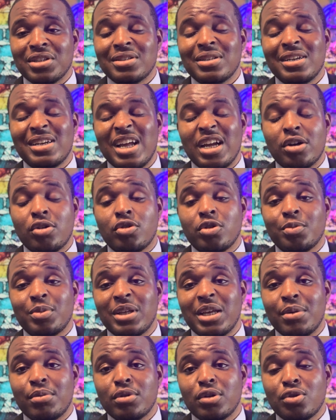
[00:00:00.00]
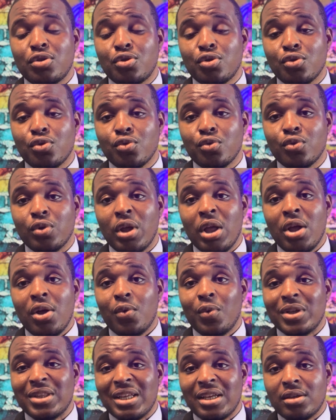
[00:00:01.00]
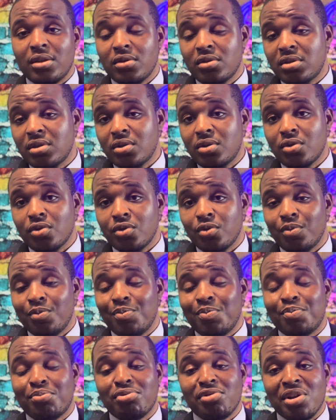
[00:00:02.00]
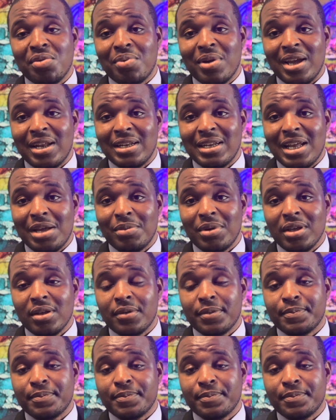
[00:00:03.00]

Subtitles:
They're not going to be able to do what they used to do pre-pandemic.